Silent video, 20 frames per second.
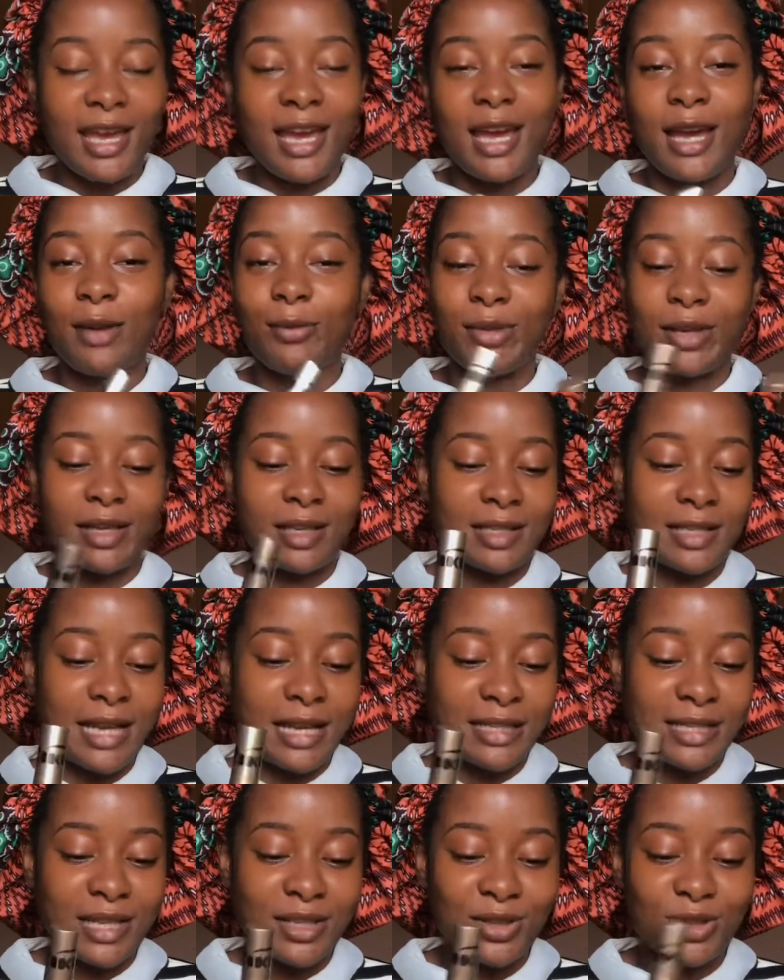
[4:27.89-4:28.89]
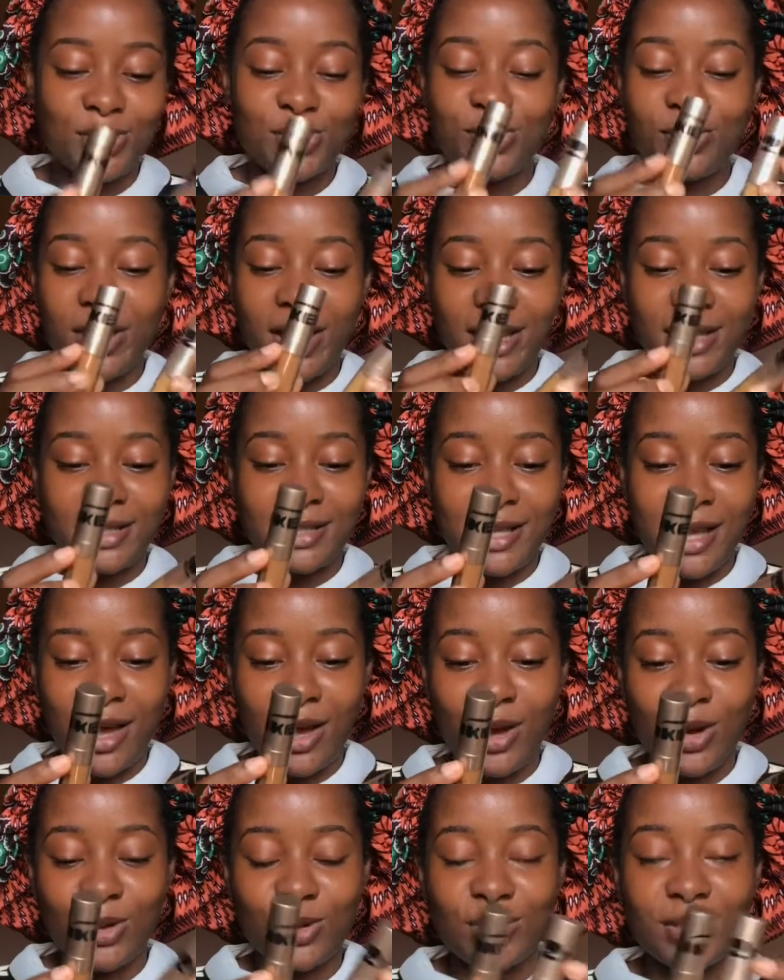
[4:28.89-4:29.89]
I'm excited to try it
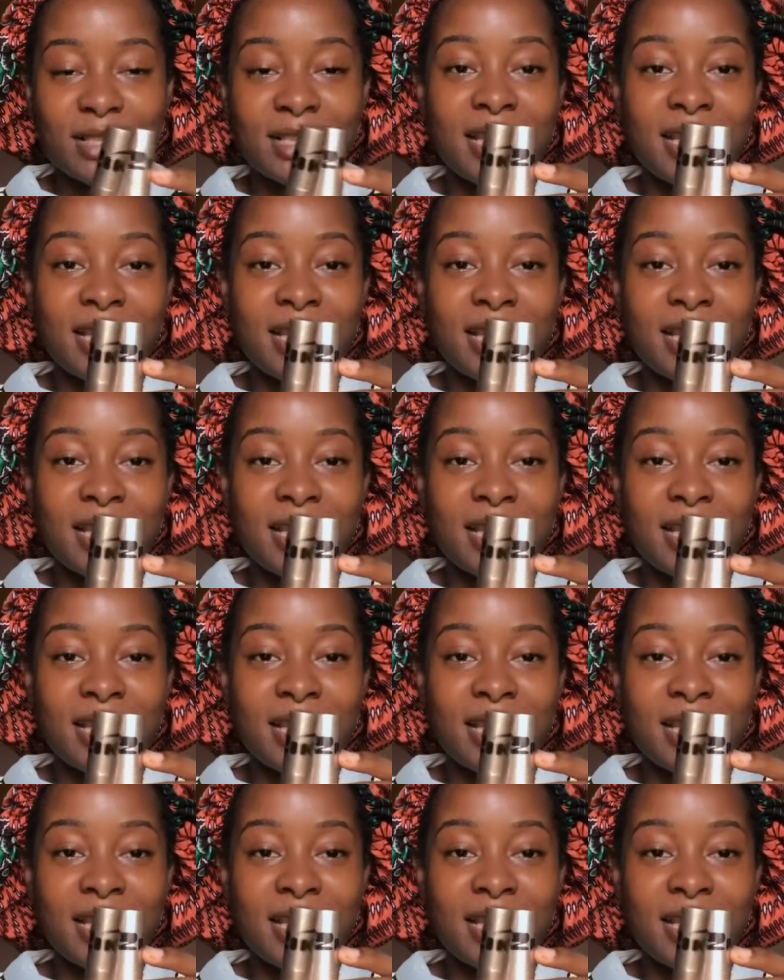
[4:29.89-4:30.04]
out.